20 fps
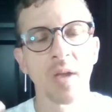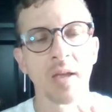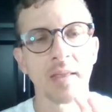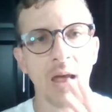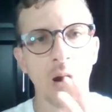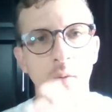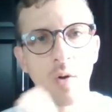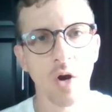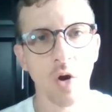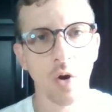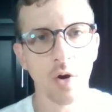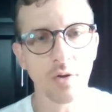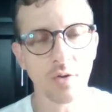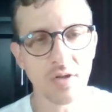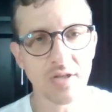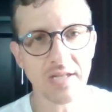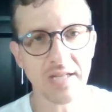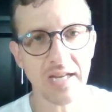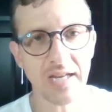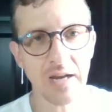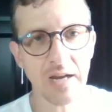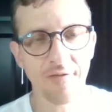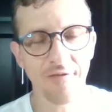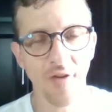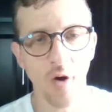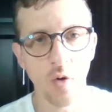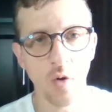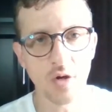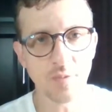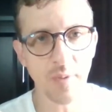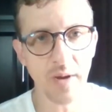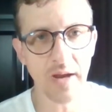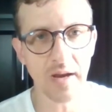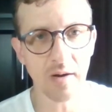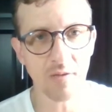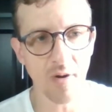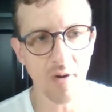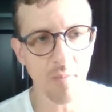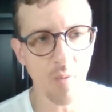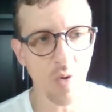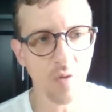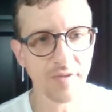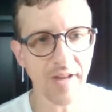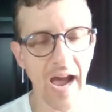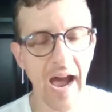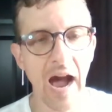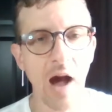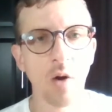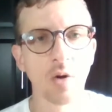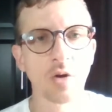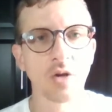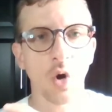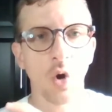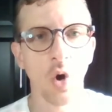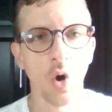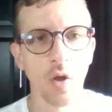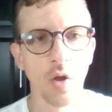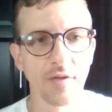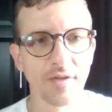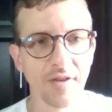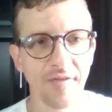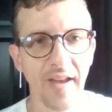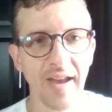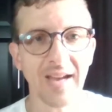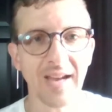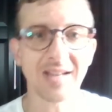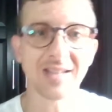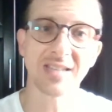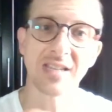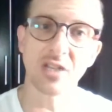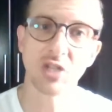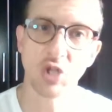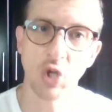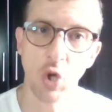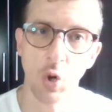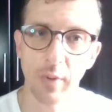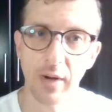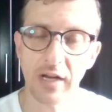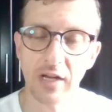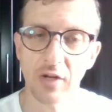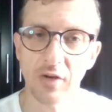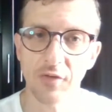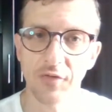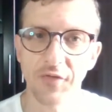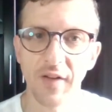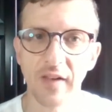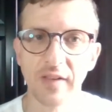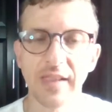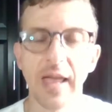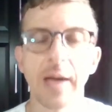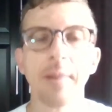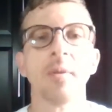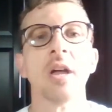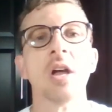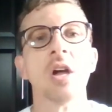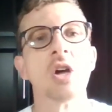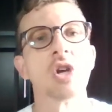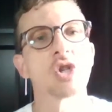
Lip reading: Now we're going to see folks being removed out, all of the vacancies, nobody to fill them.